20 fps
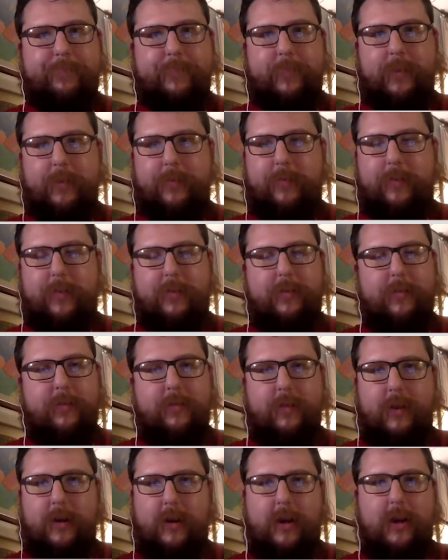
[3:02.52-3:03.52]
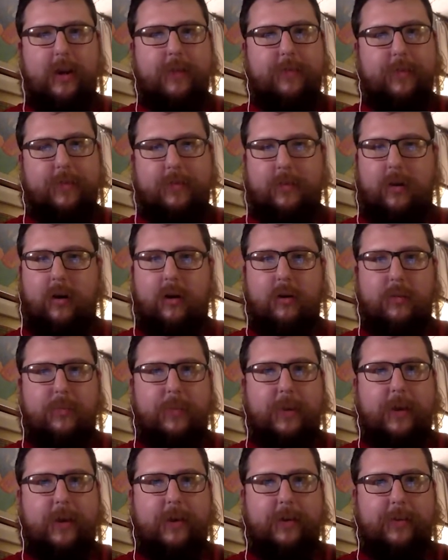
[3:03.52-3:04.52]
If it's close,
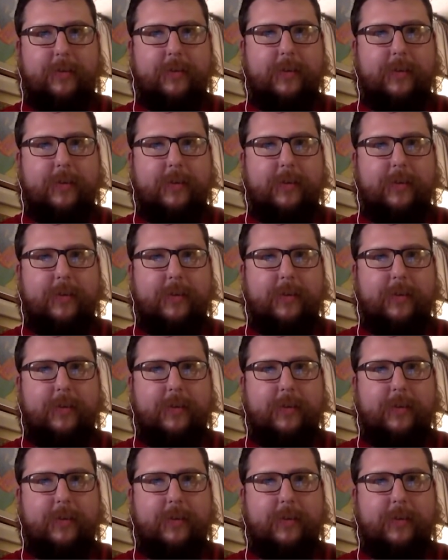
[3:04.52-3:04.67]
man,